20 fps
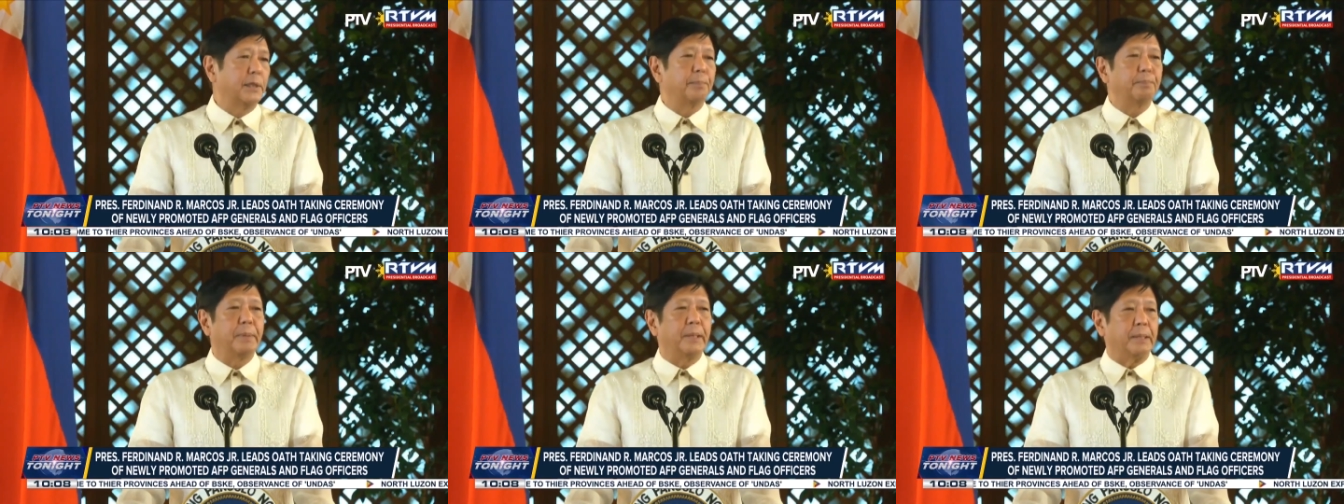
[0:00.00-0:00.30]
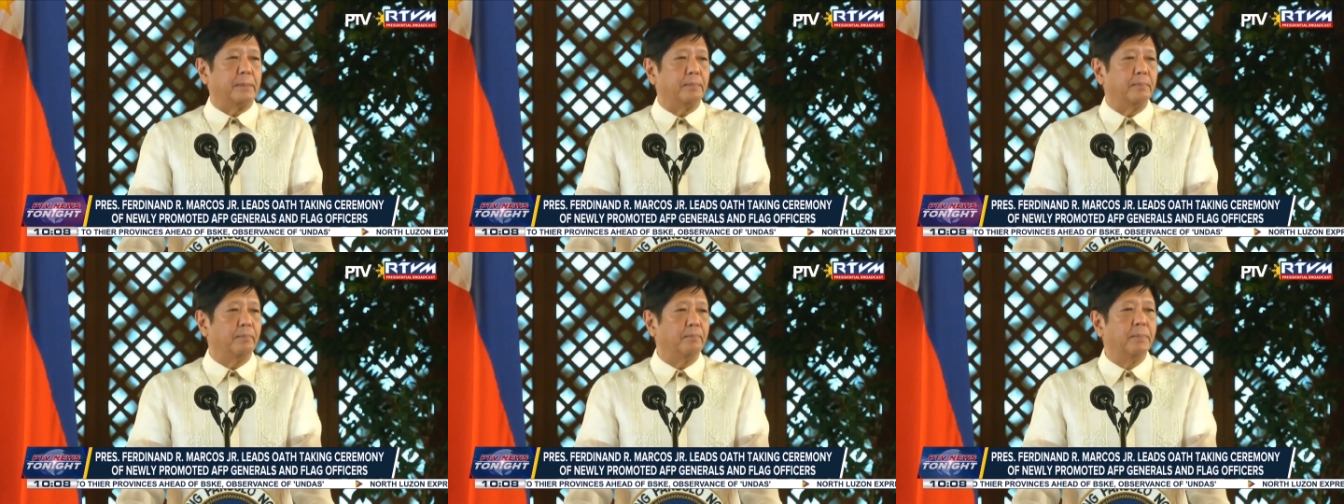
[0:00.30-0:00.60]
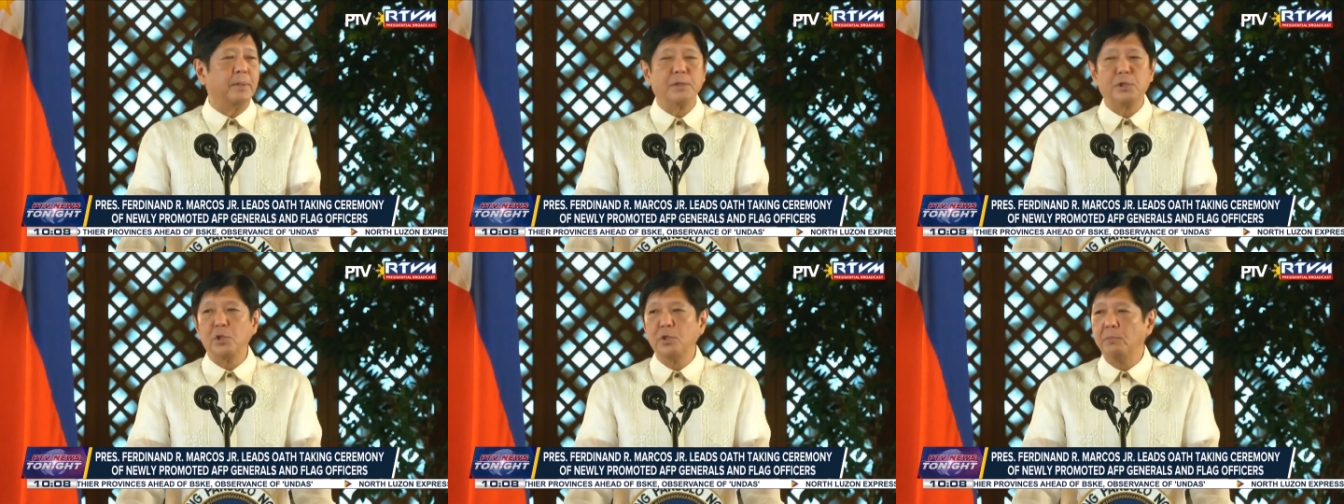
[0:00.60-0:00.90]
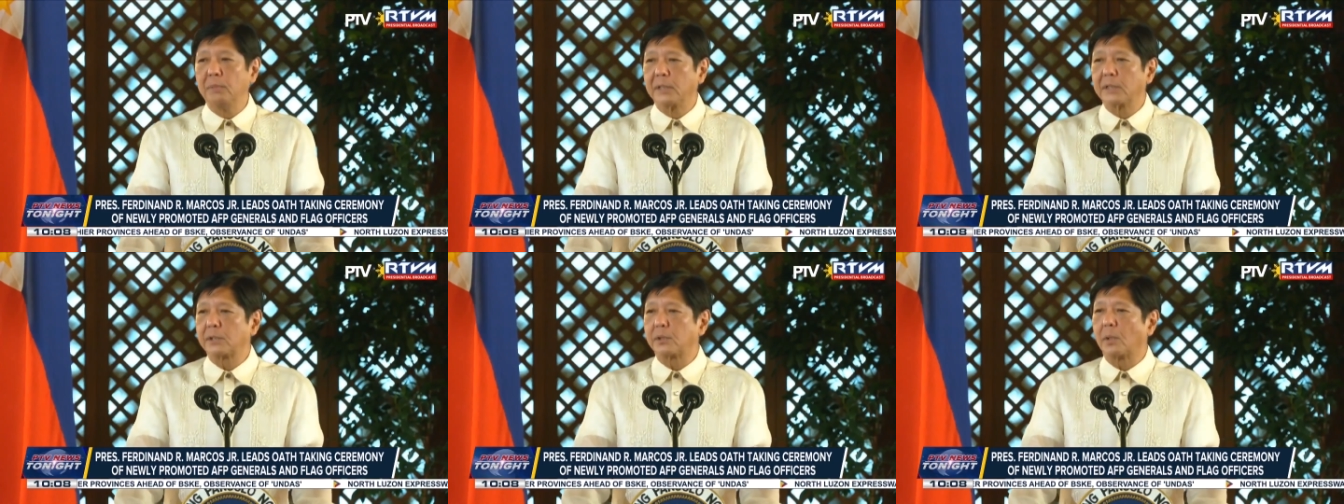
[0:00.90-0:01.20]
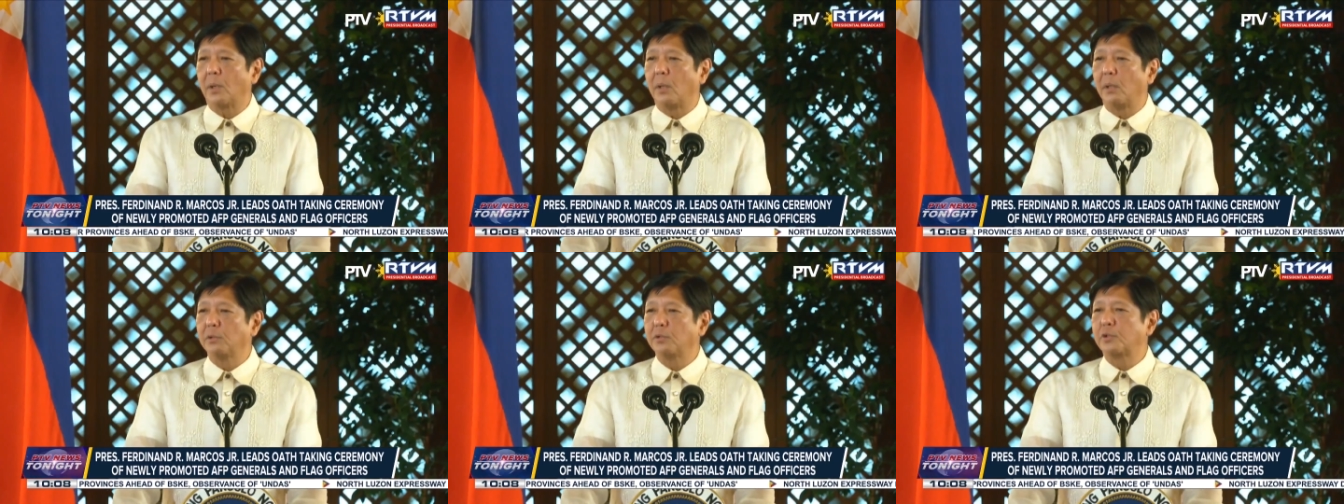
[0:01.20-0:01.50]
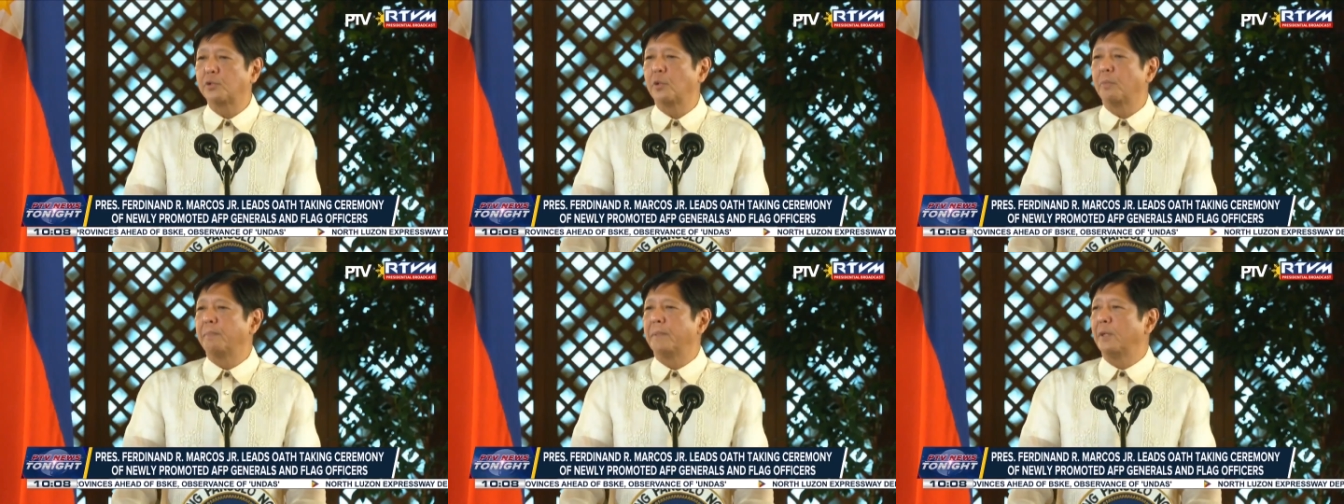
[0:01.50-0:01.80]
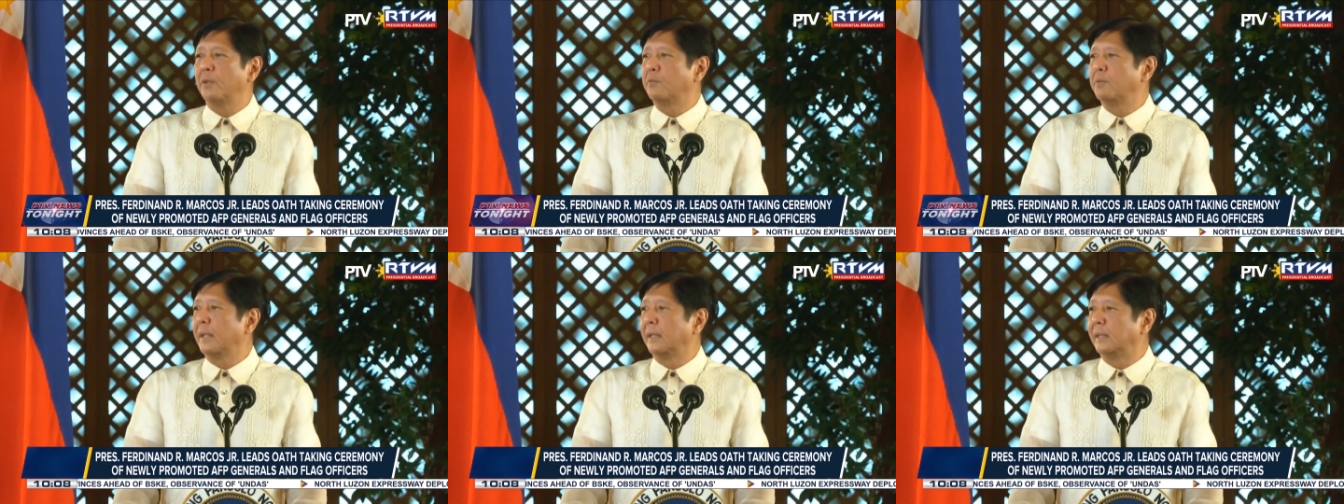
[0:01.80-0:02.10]
Ferdinand R. Marcos Jr.
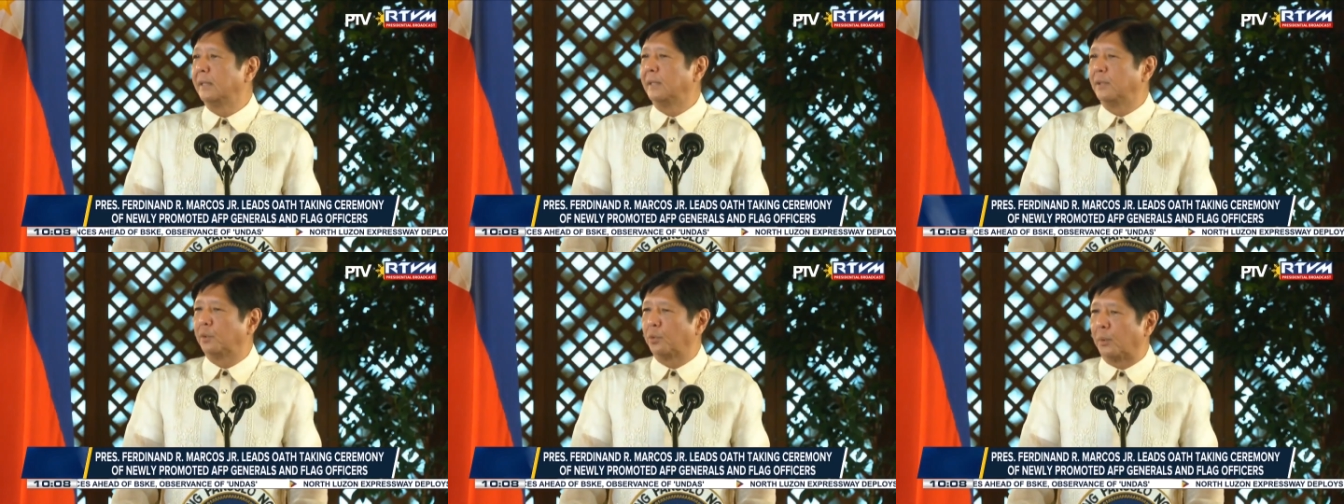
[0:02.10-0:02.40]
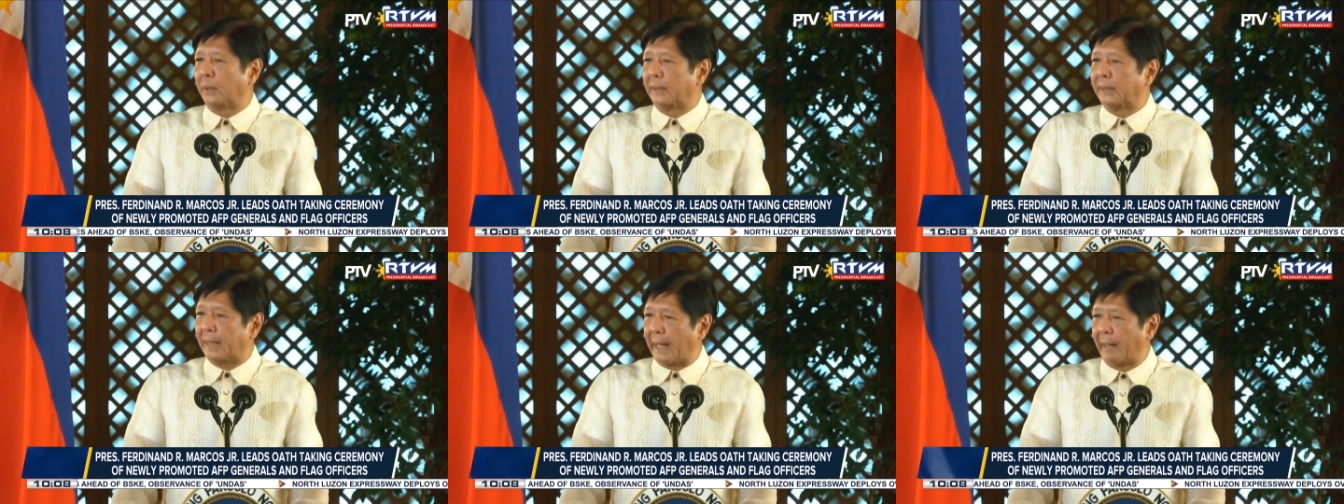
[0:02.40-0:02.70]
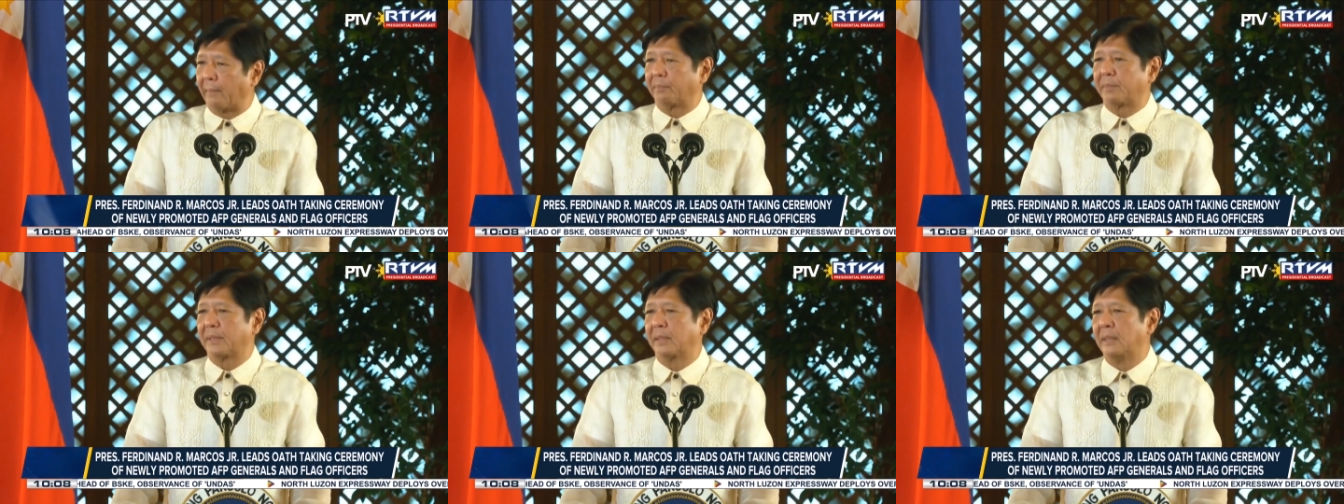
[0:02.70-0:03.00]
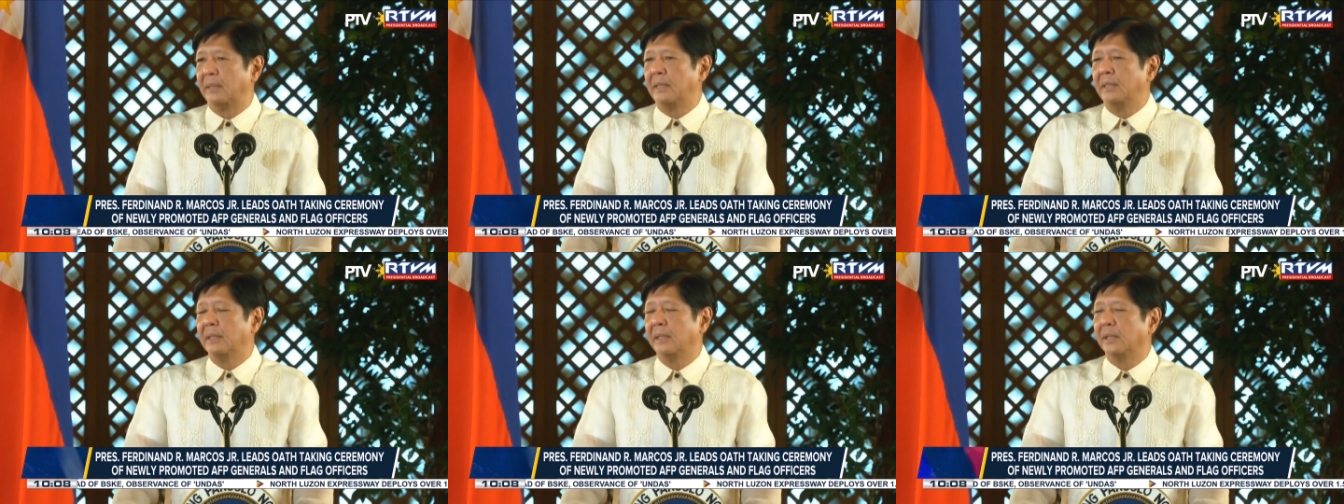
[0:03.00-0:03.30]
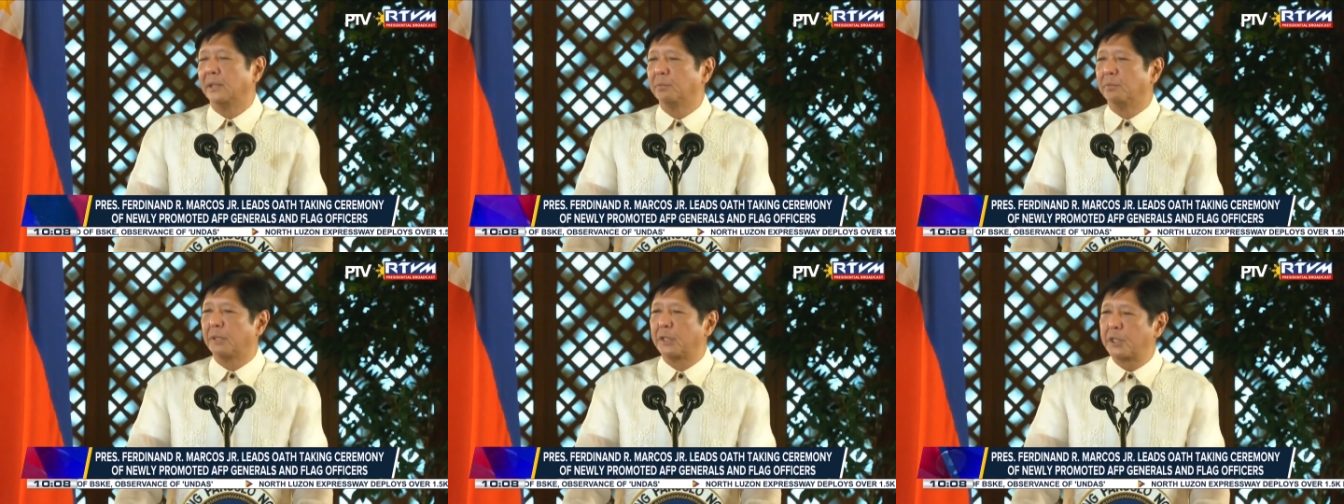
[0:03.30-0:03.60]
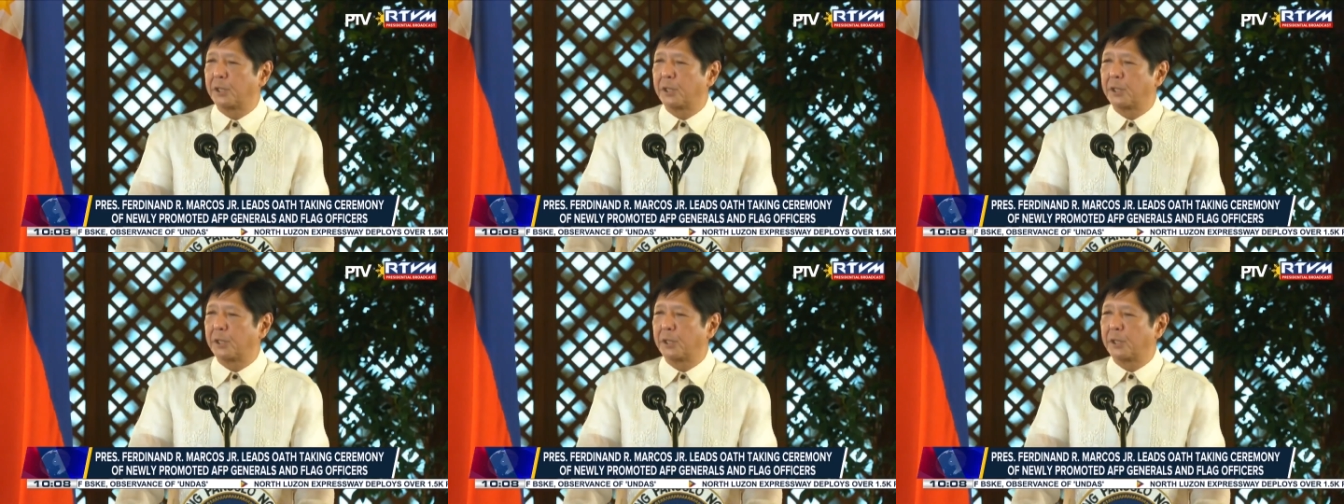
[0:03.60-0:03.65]
as he led the oath-taking ceremony